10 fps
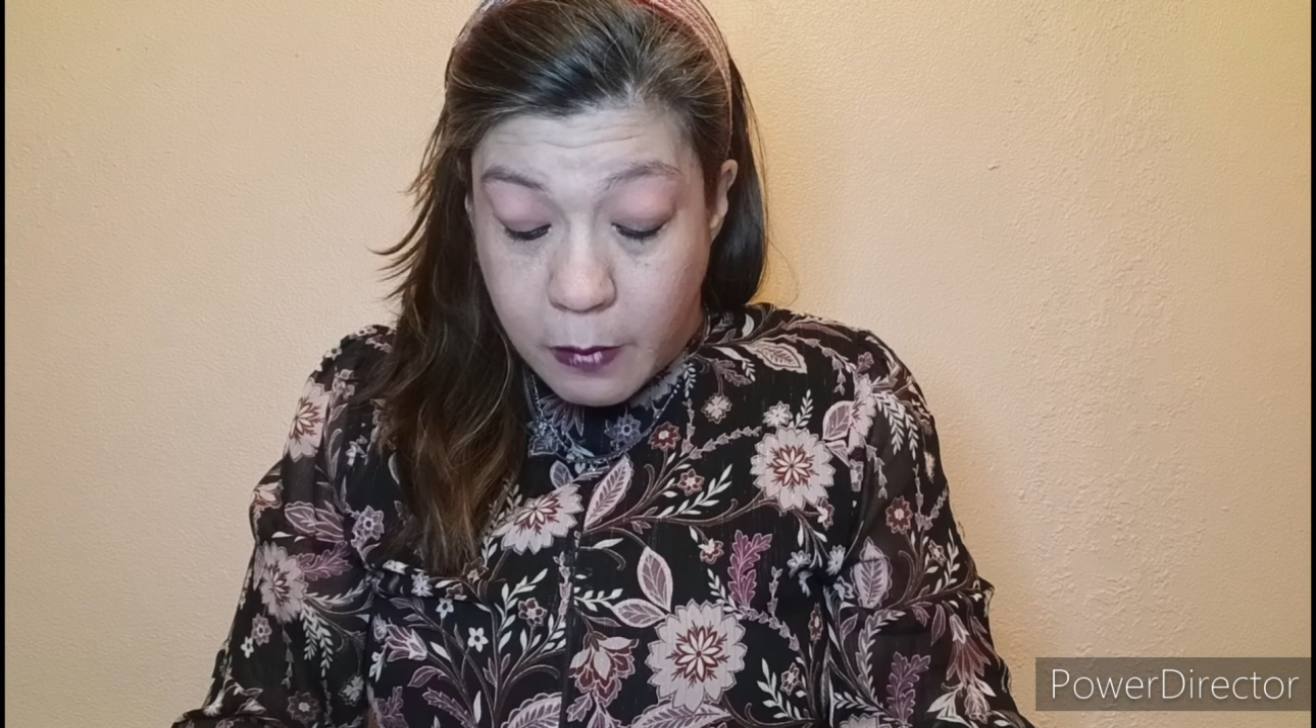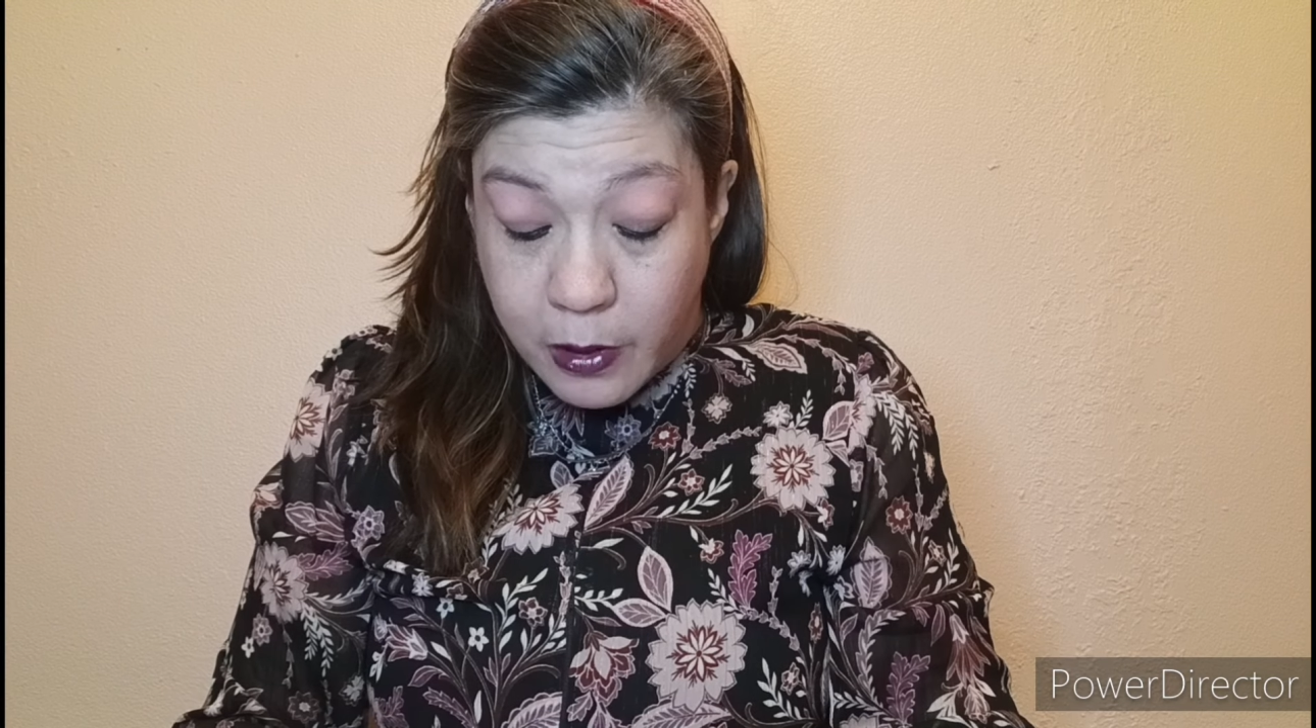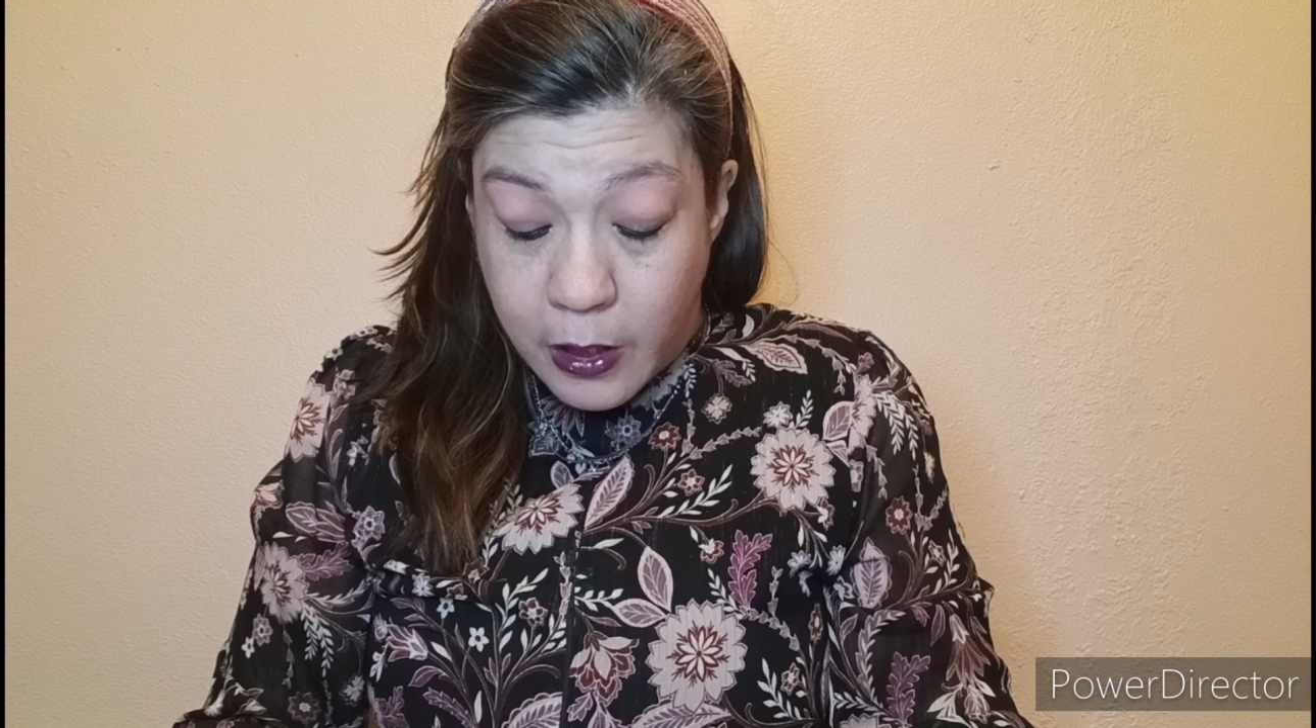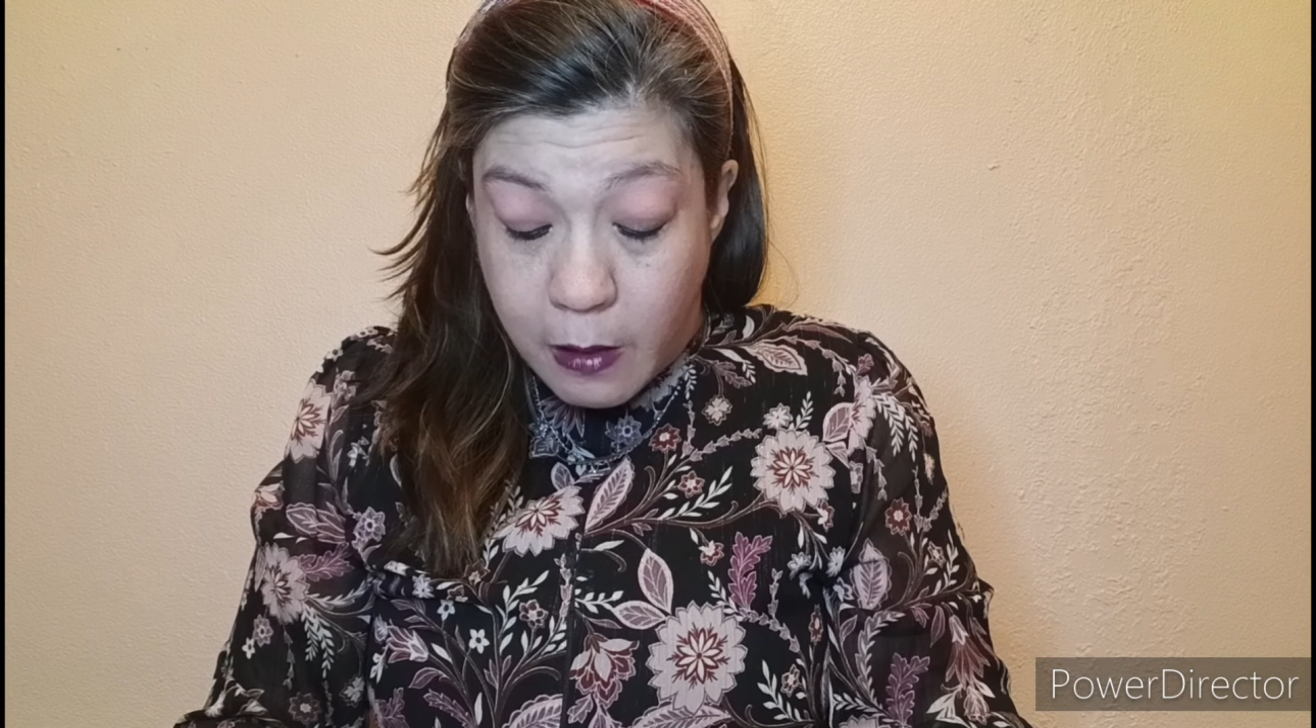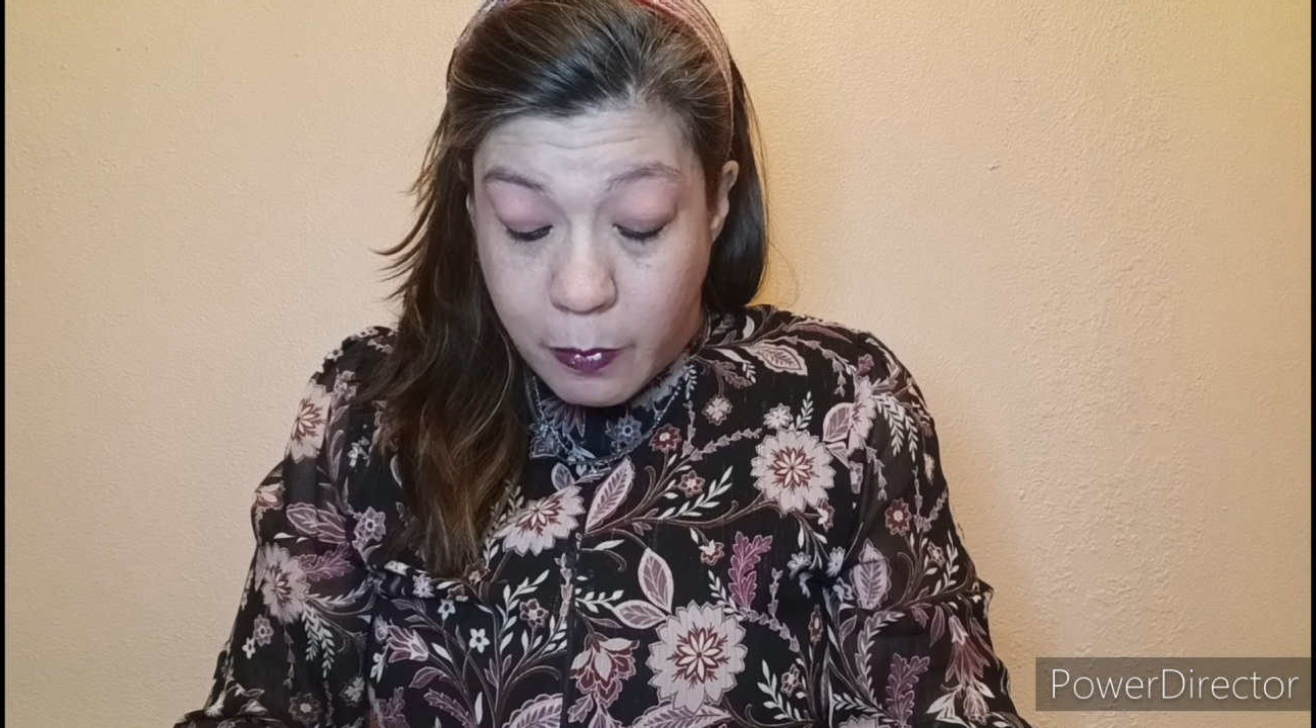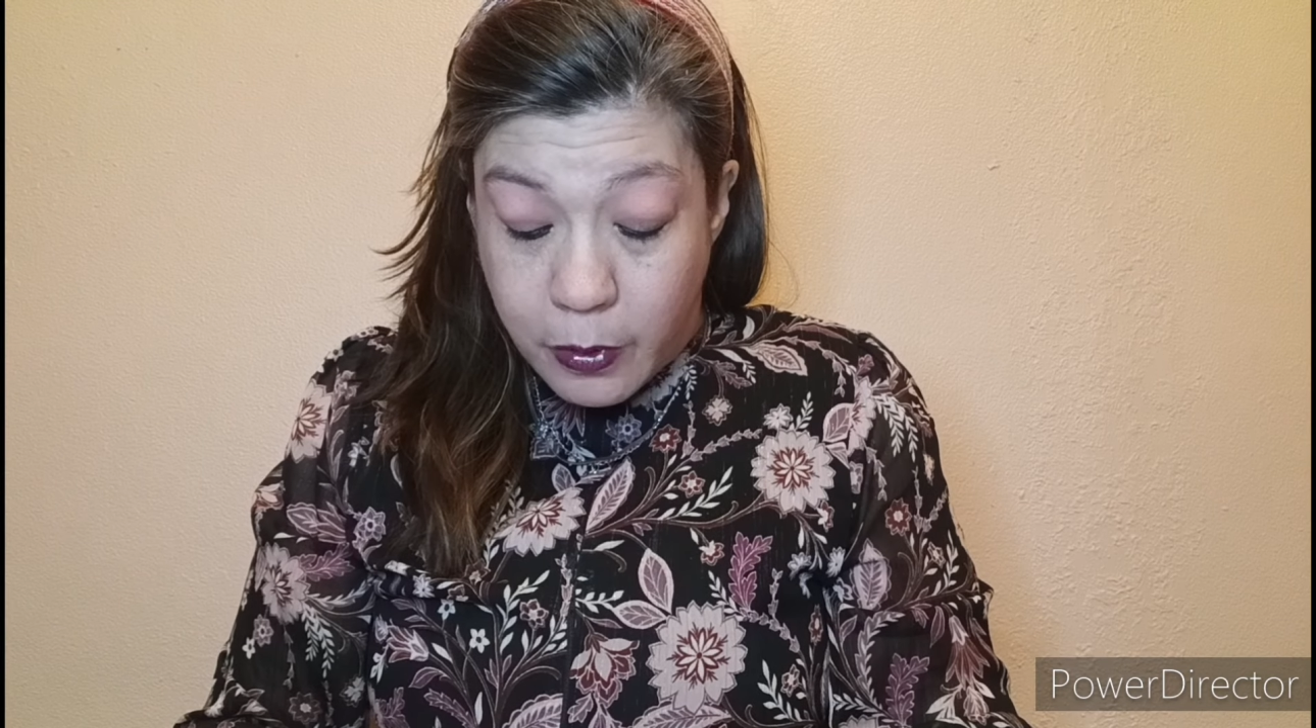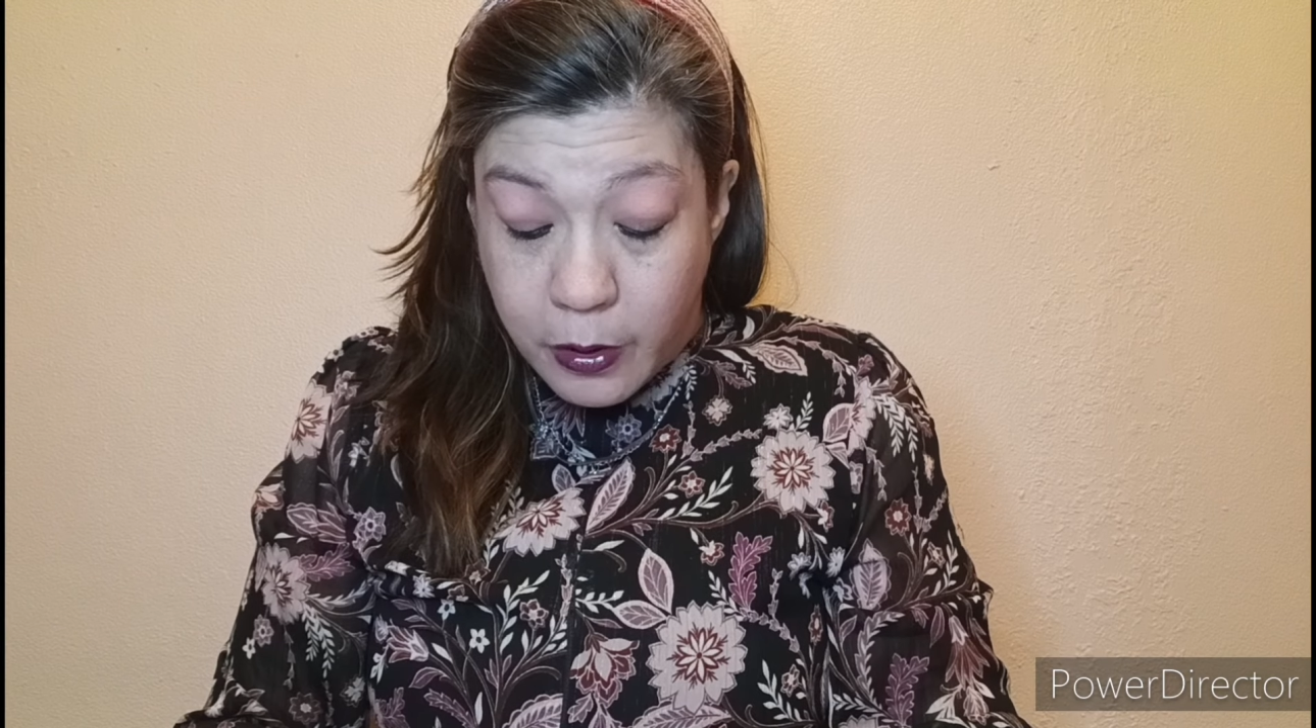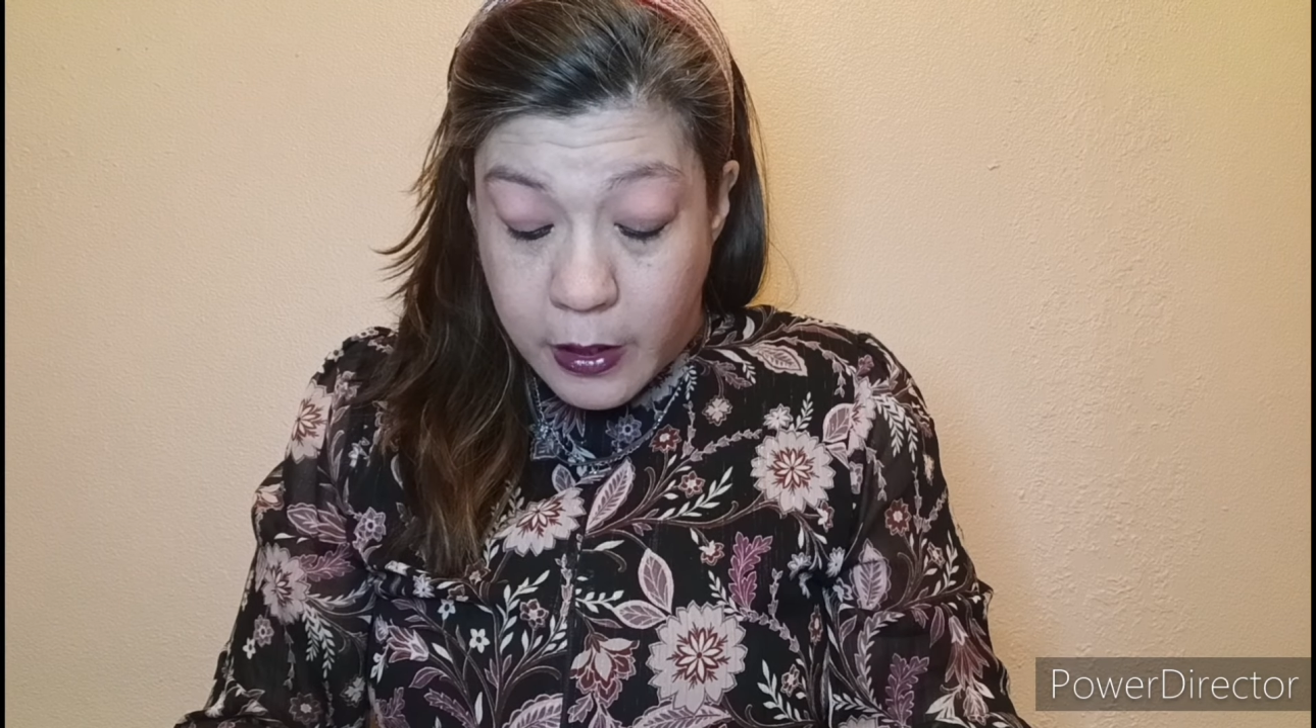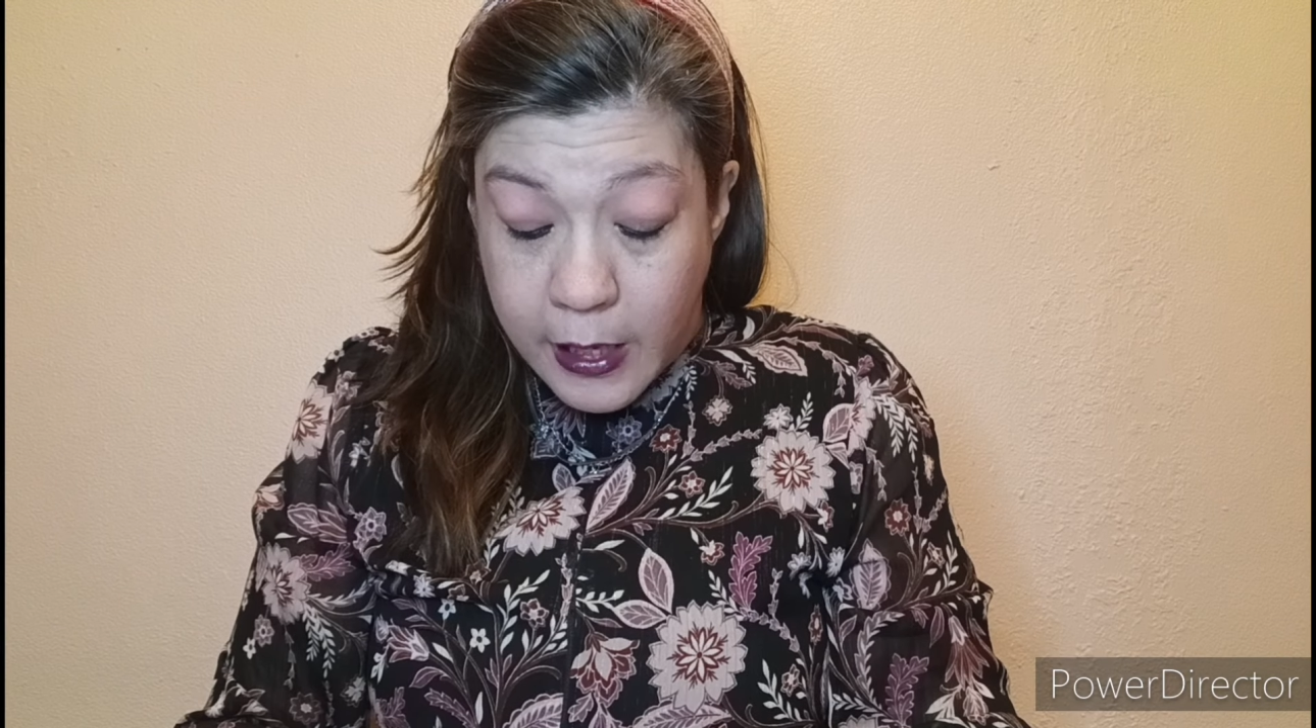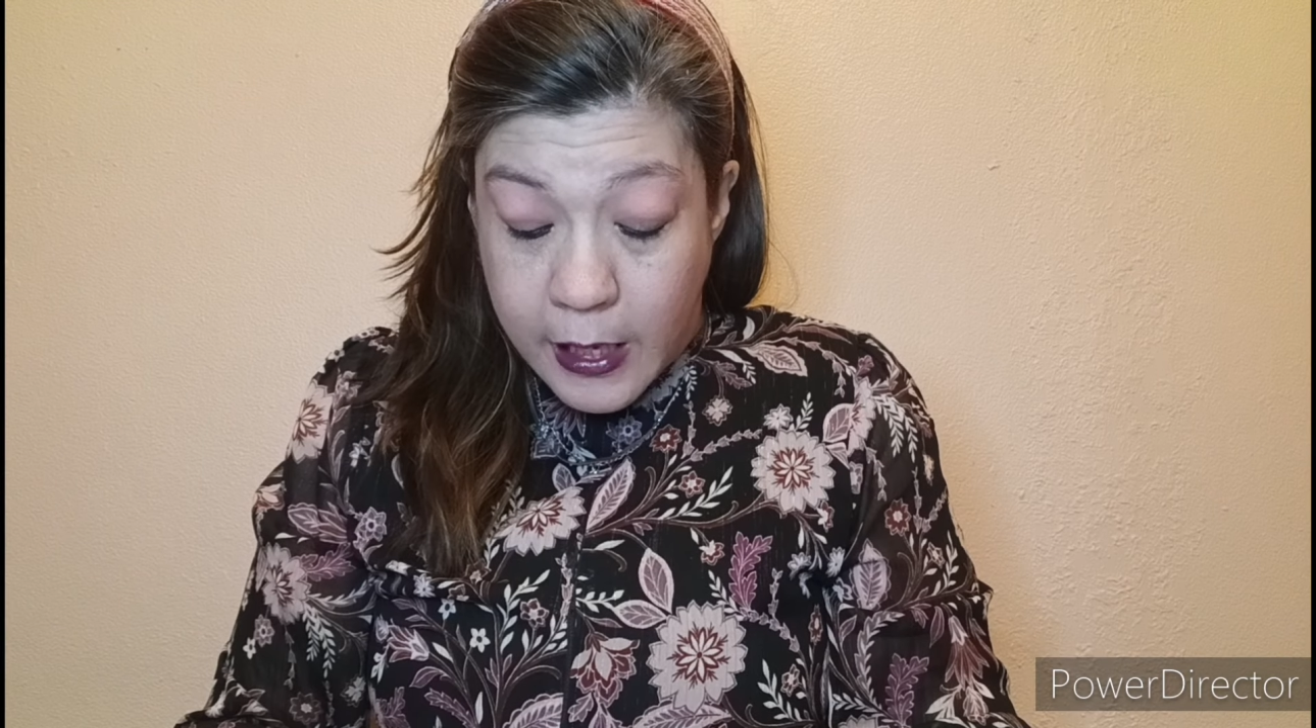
September